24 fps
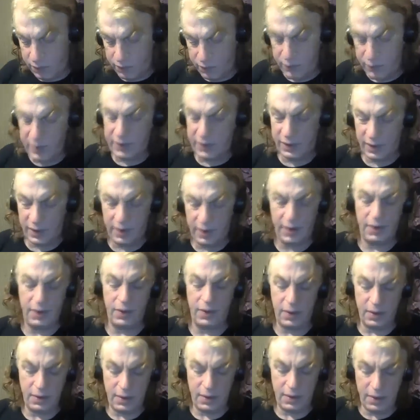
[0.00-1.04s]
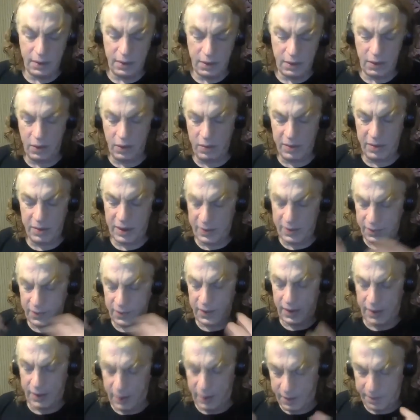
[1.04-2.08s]
reasoning, the
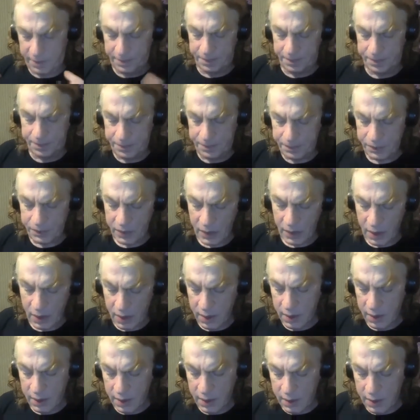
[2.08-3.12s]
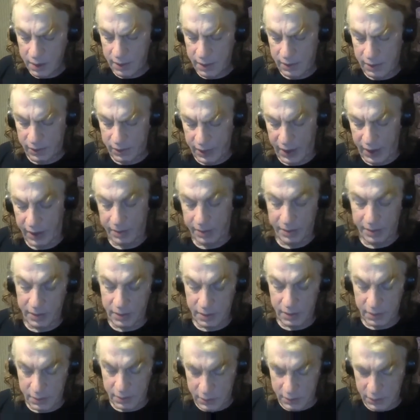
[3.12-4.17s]
humanistic development,
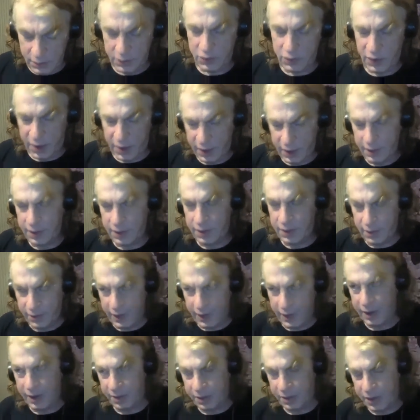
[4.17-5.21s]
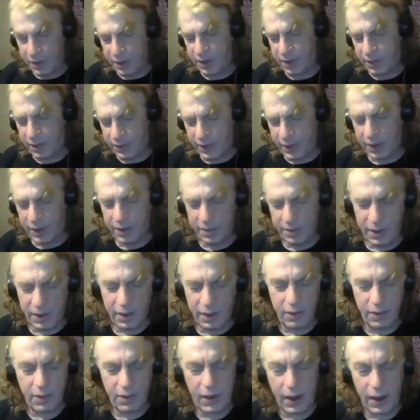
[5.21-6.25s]
trying to develop the development,
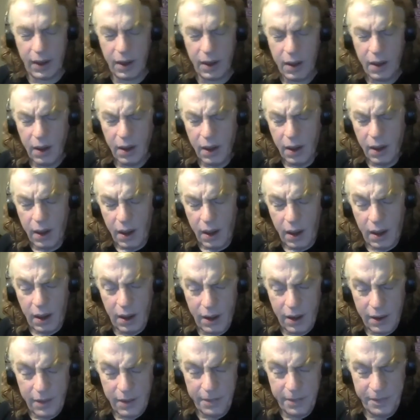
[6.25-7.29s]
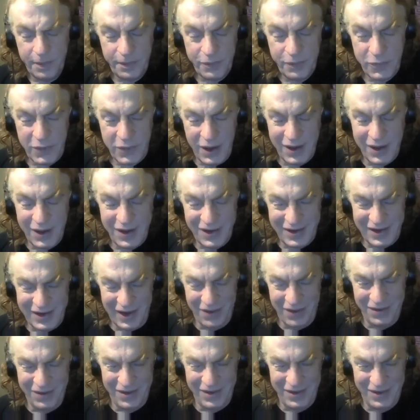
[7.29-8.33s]
right? Trying to
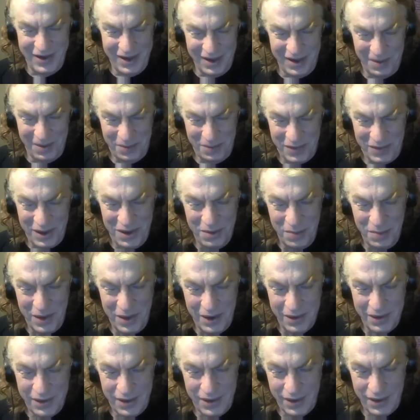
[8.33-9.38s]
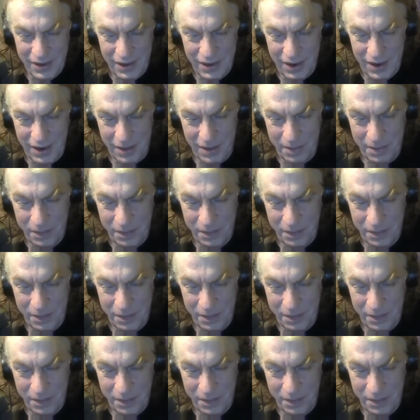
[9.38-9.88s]
develop the humanistic I